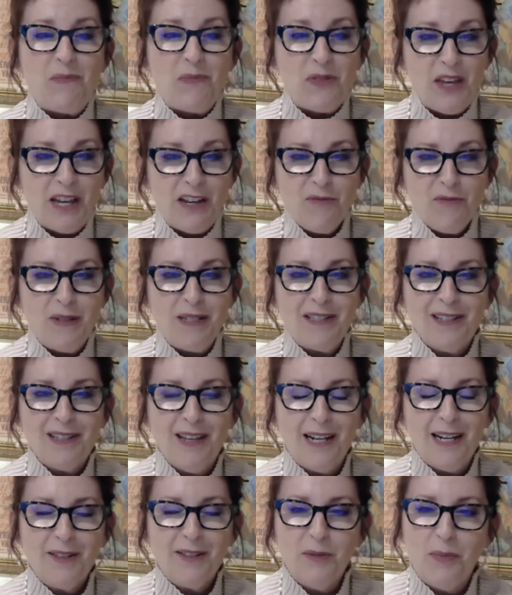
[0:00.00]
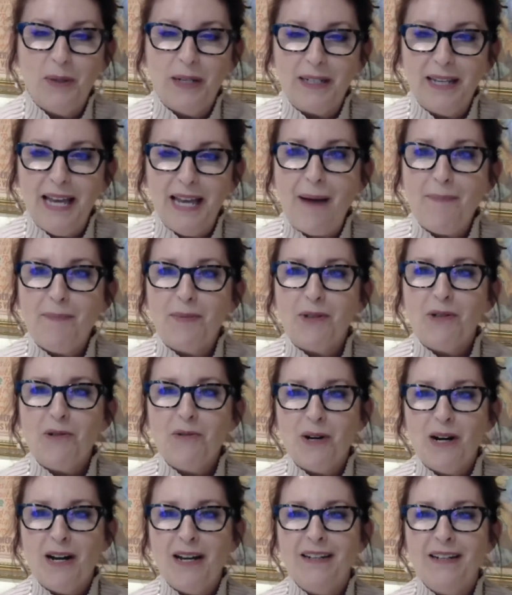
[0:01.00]
They've been selected by
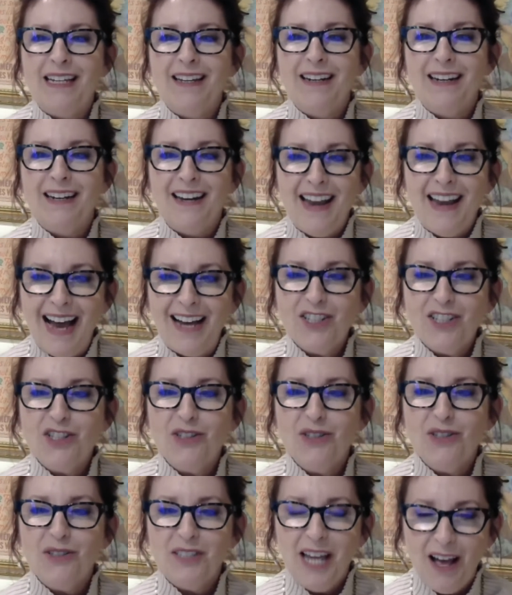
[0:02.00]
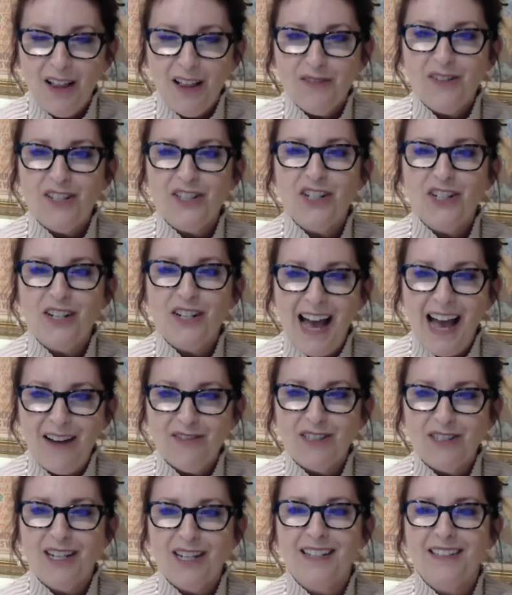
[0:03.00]
Capital One in a national television
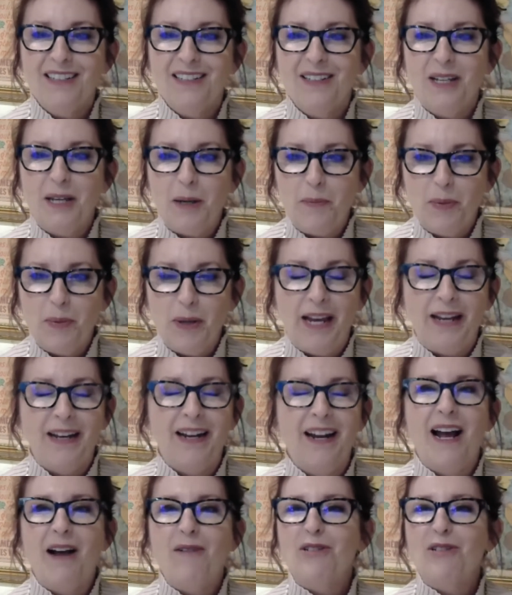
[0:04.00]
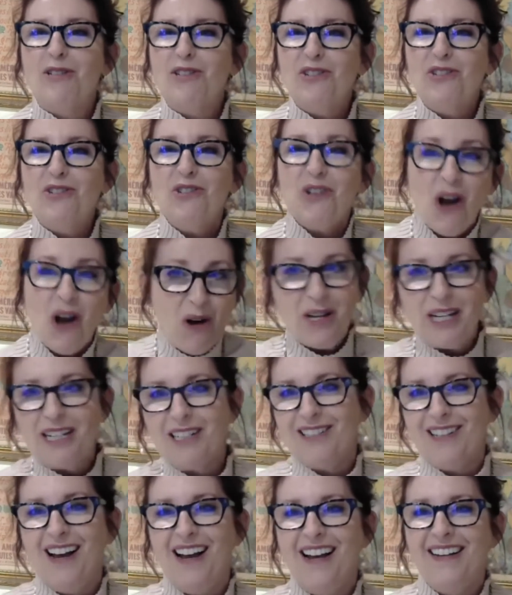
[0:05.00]
advertising campaign. And I was so
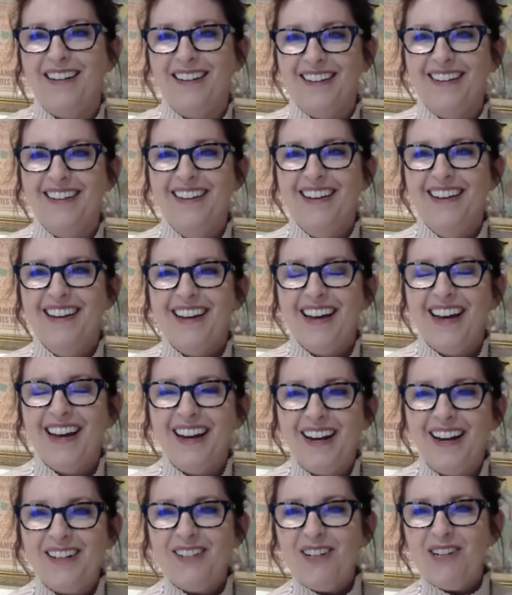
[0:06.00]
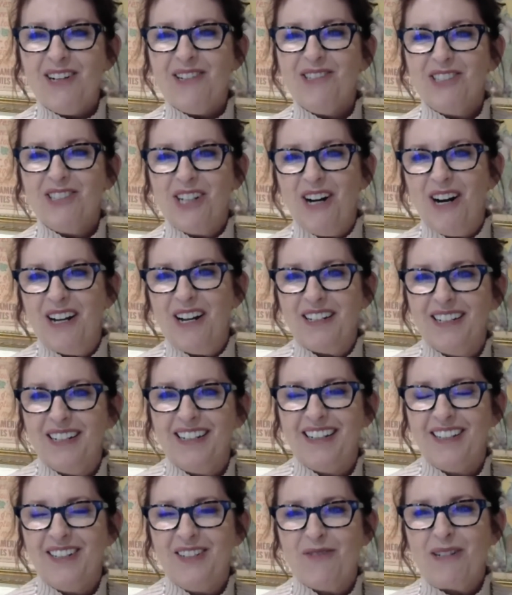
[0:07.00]
excited. And I know, Don,
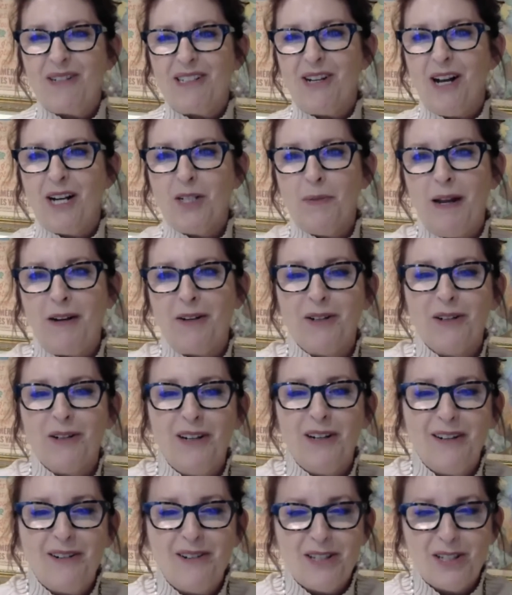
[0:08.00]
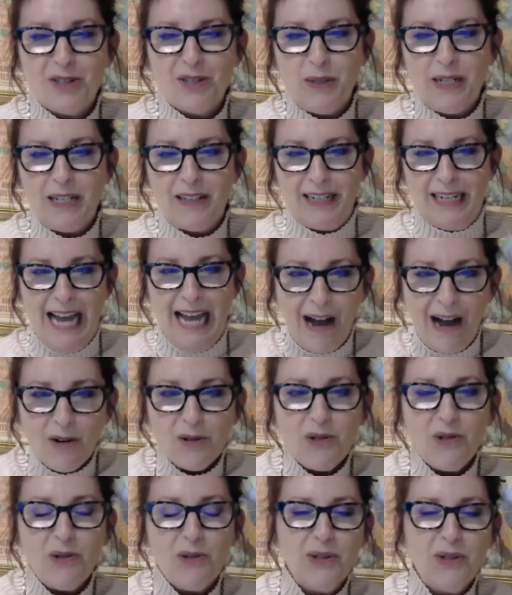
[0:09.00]
you know, we talked about it earlier this week, like
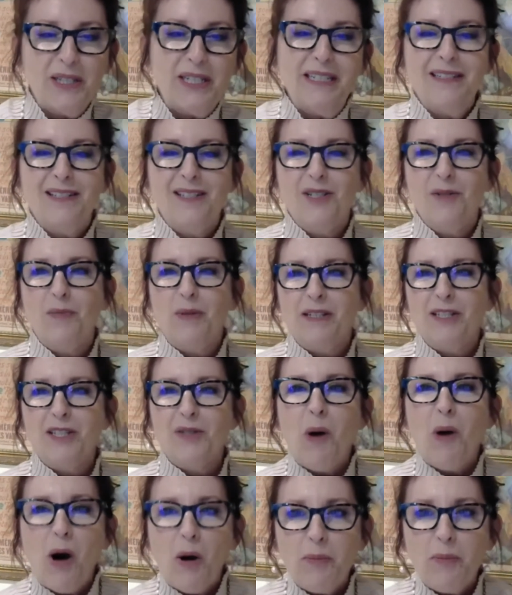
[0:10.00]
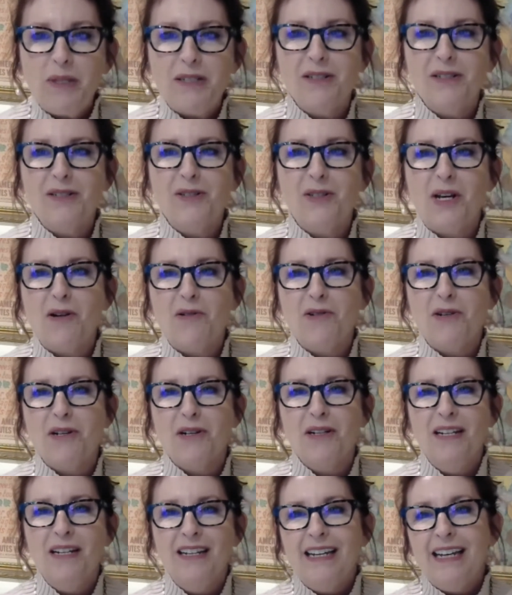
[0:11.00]
how cool it is to be a small business
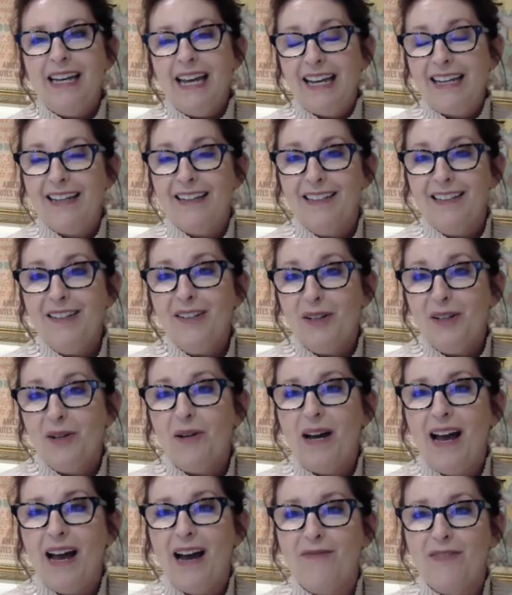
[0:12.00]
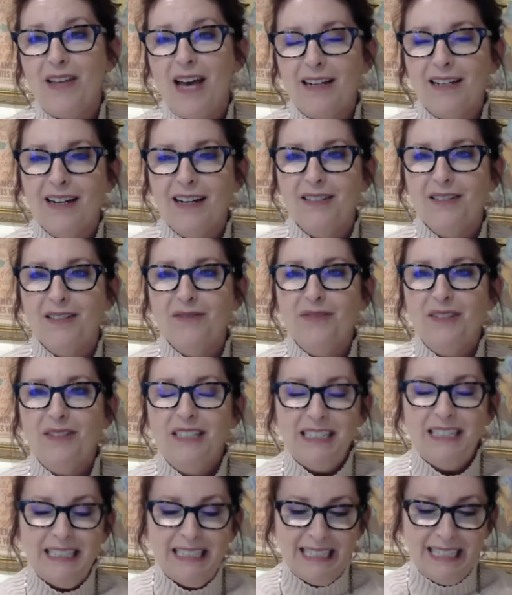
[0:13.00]
owner and, you know, have that kind of
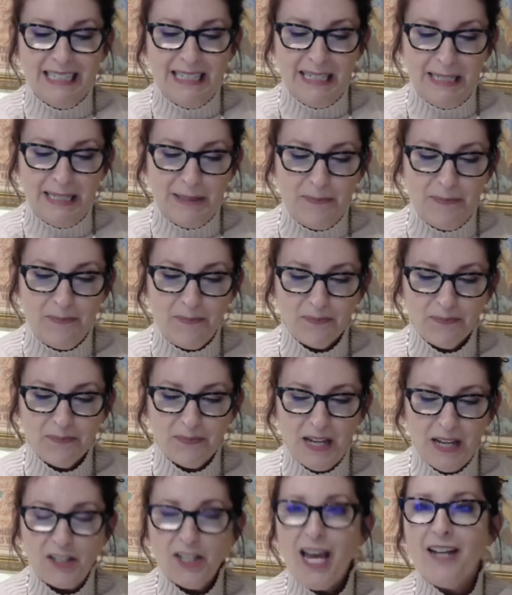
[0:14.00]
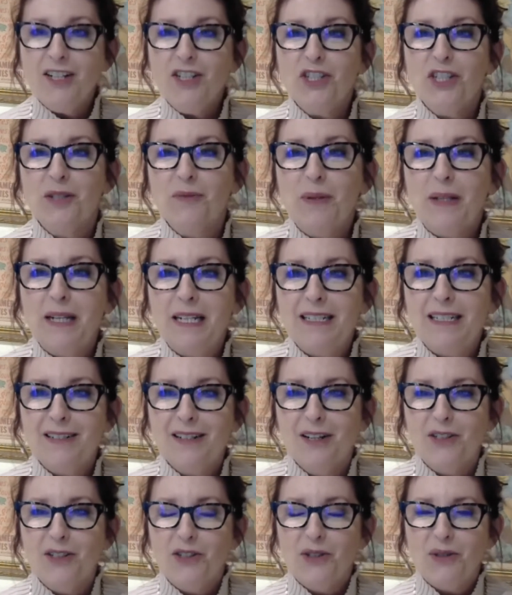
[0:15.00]
um, attention placed
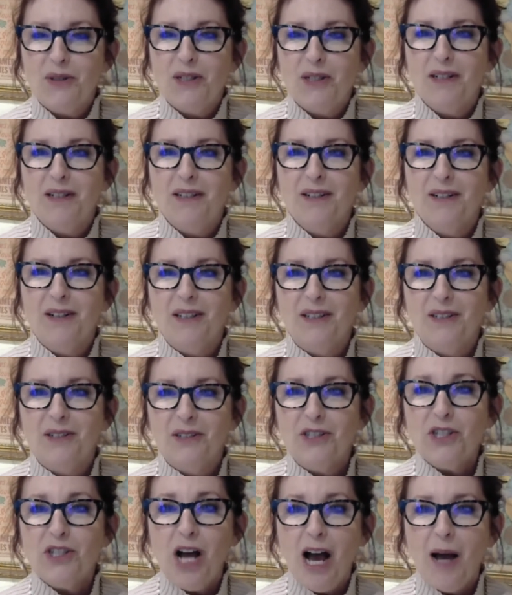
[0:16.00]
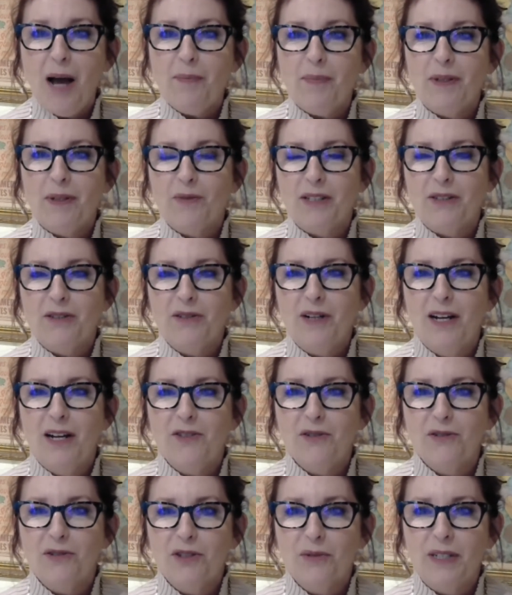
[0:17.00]
on your on your shop and what you
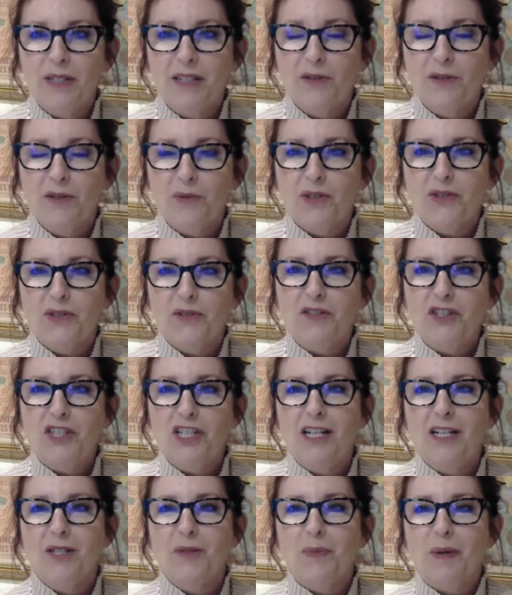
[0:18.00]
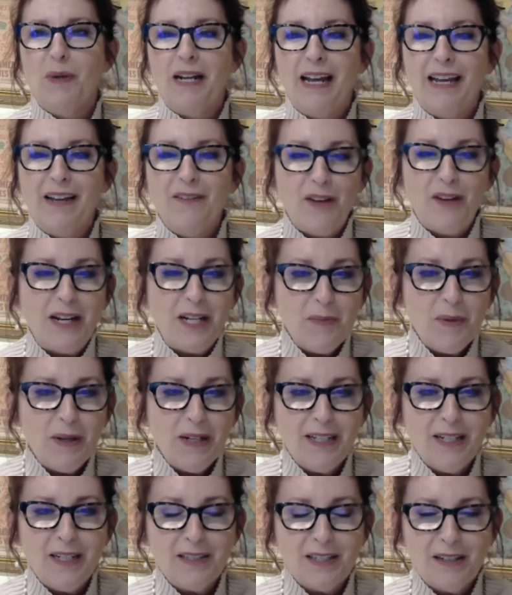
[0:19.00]
guys are doing in the world of cheese. But if
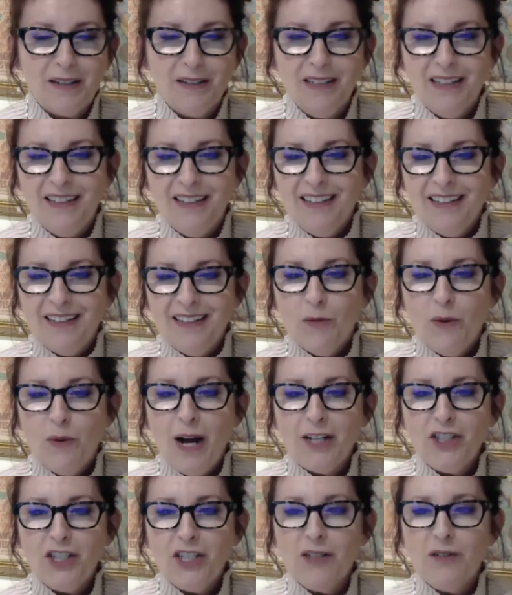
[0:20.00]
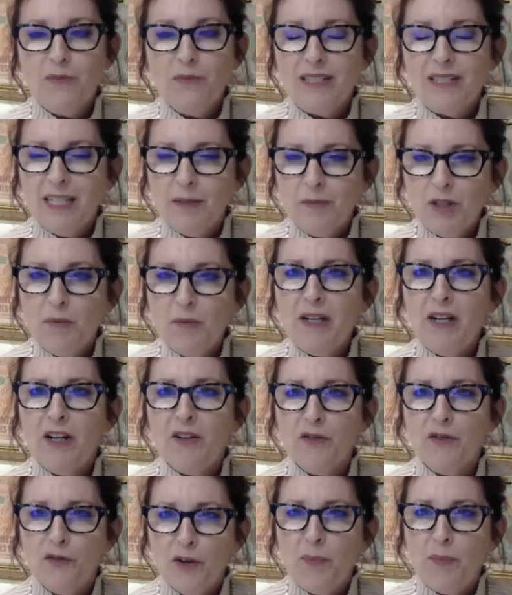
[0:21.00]
anybody is a watching, it seems to be
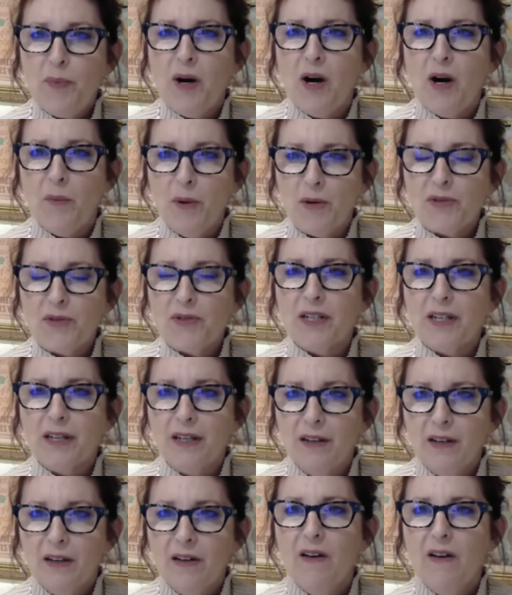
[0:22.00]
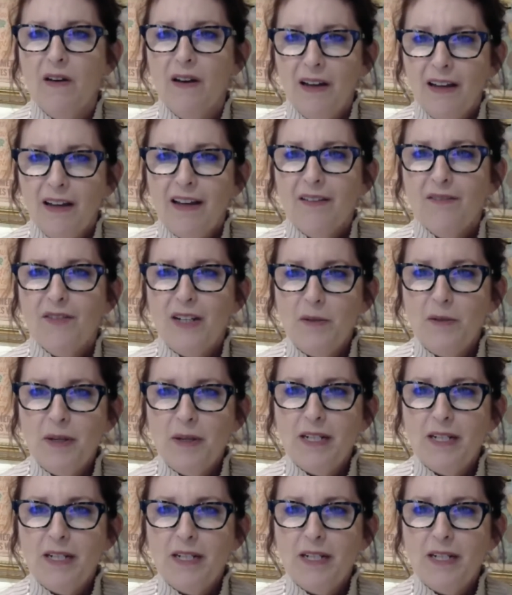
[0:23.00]
on football mostly. Anybody?